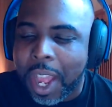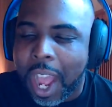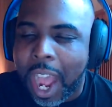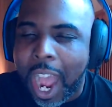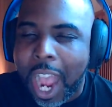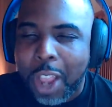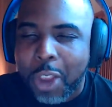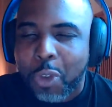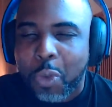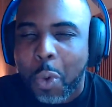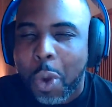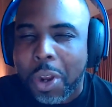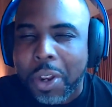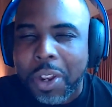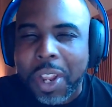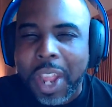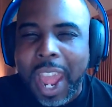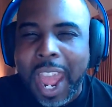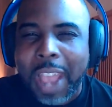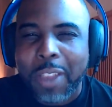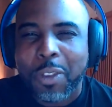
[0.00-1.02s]
I just
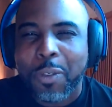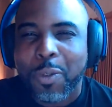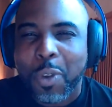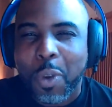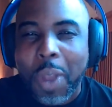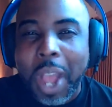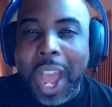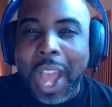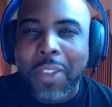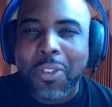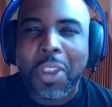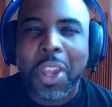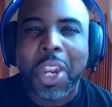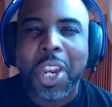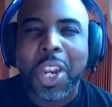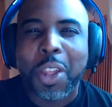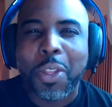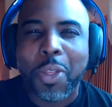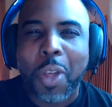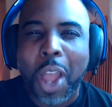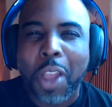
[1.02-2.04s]
wanted to ask if you guys had
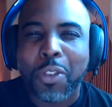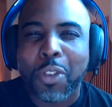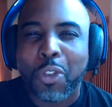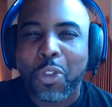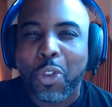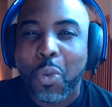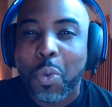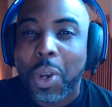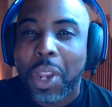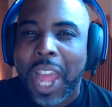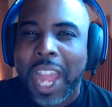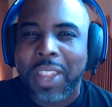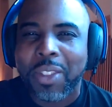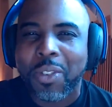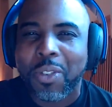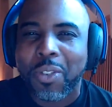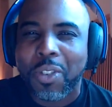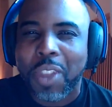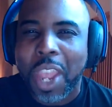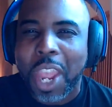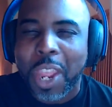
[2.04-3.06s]
any thoughts that you would like to
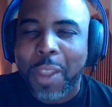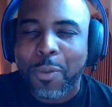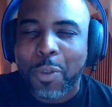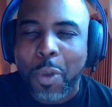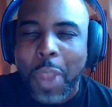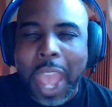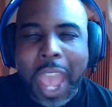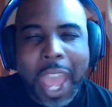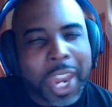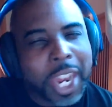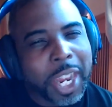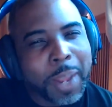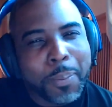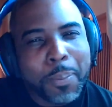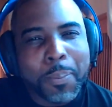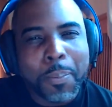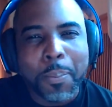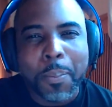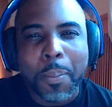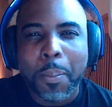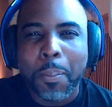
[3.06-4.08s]
say. If you had
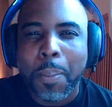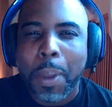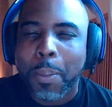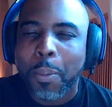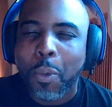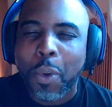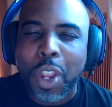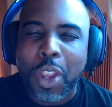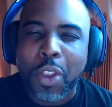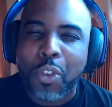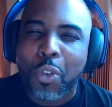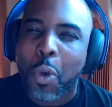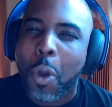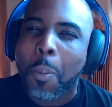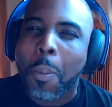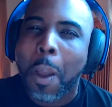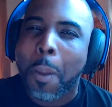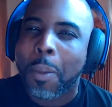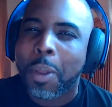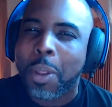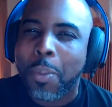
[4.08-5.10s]
any memories on
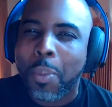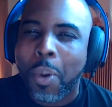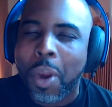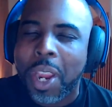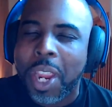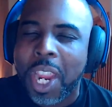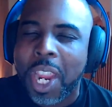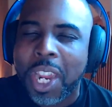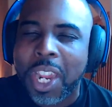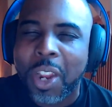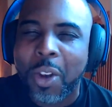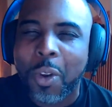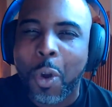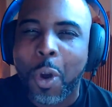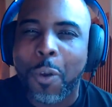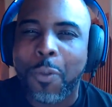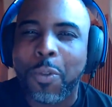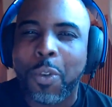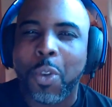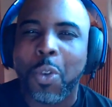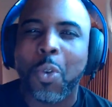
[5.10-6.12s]
Bobby the Brain Heenan,
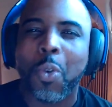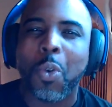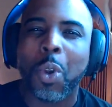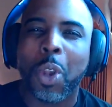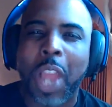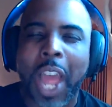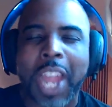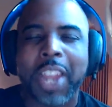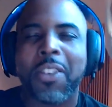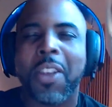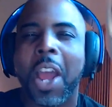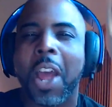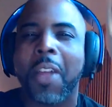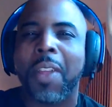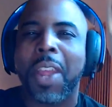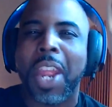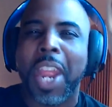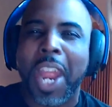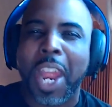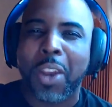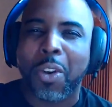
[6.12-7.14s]
or if you liked how
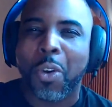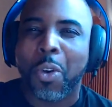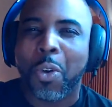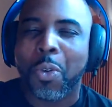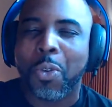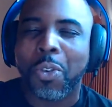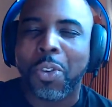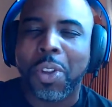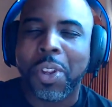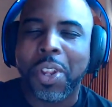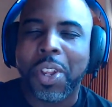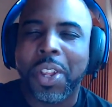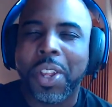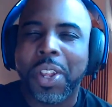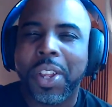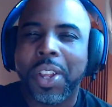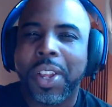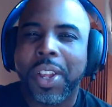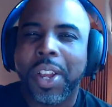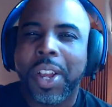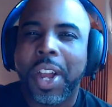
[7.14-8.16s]
they handled
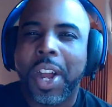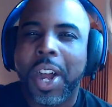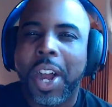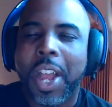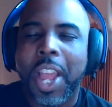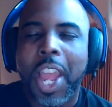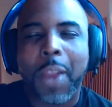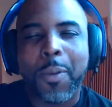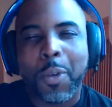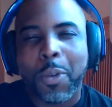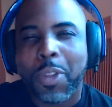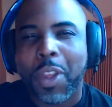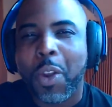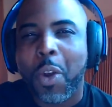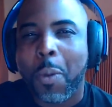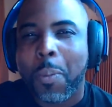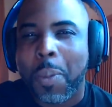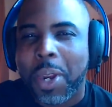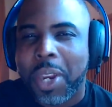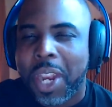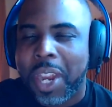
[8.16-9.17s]

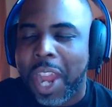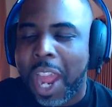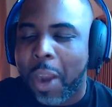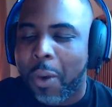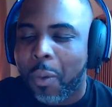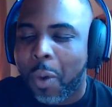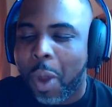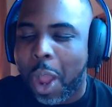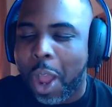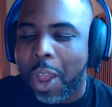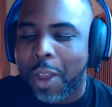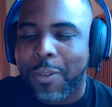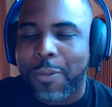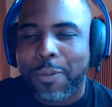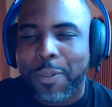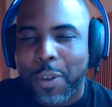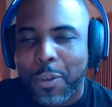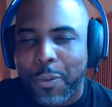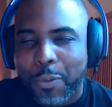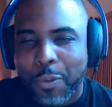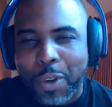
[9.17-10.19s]
everything on Monday Night Raw,
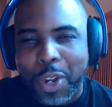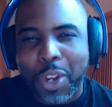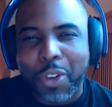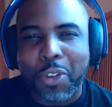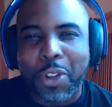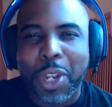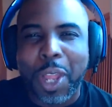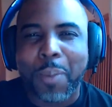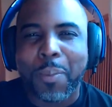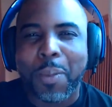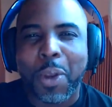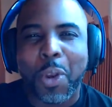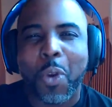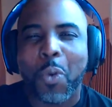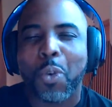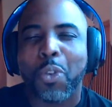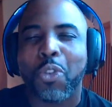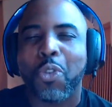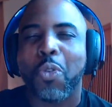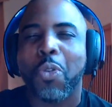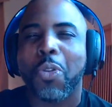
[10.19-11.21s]
feel free to let me
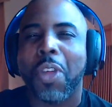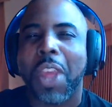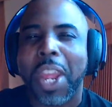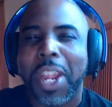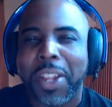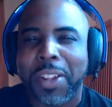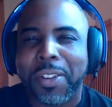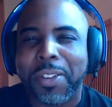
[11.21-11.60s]
know what you think.